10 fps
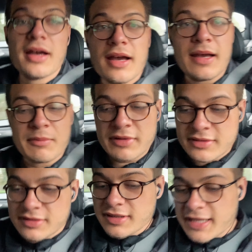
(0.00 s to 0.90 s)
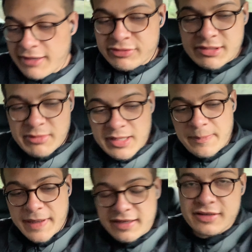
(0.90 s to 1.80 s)
Okay, well, so I'm in the
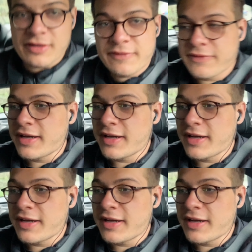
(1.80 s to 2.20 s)
back of